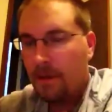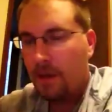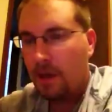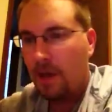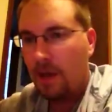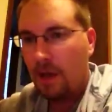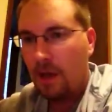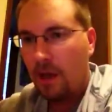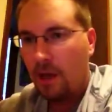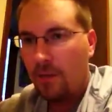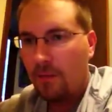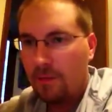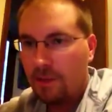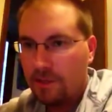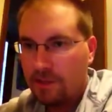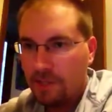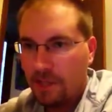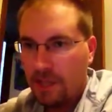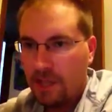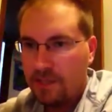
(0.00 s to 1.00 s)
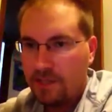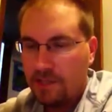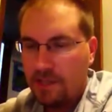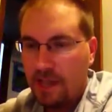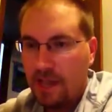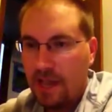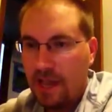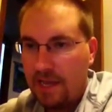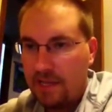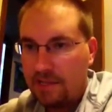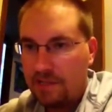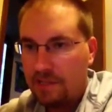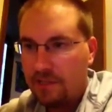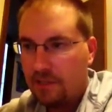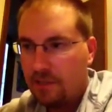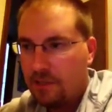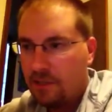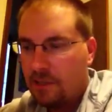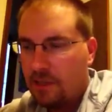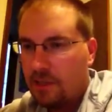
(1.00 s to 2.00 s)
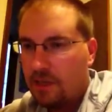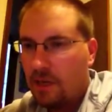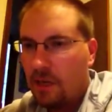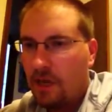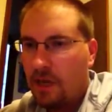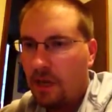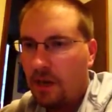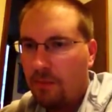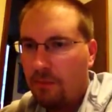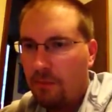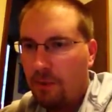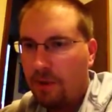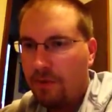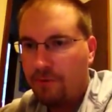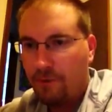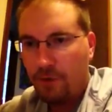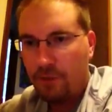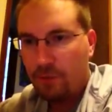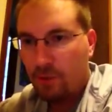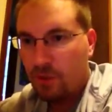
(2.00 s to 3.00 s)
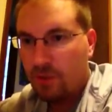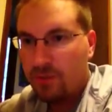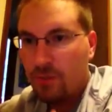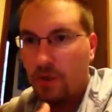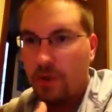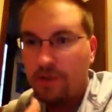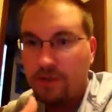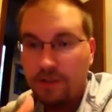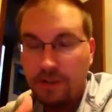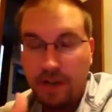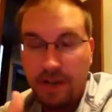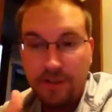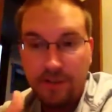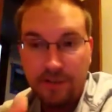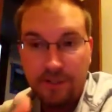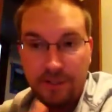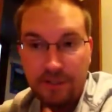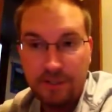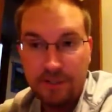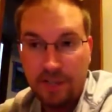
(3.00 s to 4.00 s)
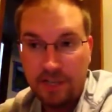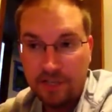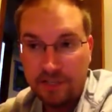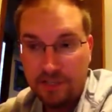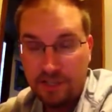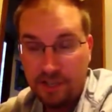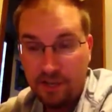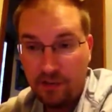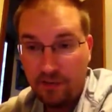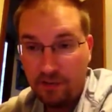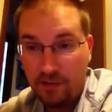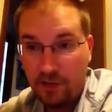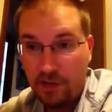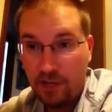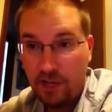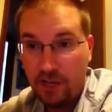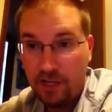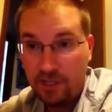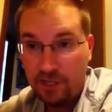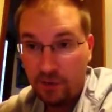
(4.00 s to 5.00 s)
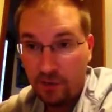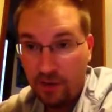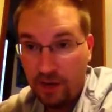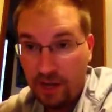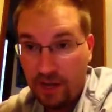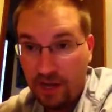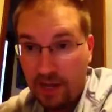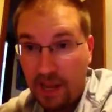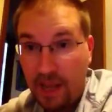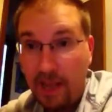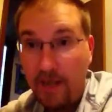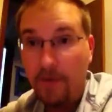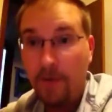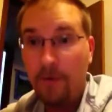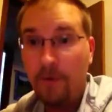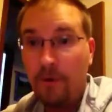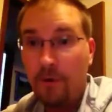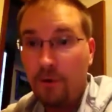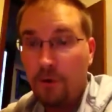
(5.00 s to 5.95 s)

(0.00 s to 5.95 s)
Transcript: um, as, a, as a gas. Uh, but for the most part, the nitrogen stays in the alveoli. So I inhale,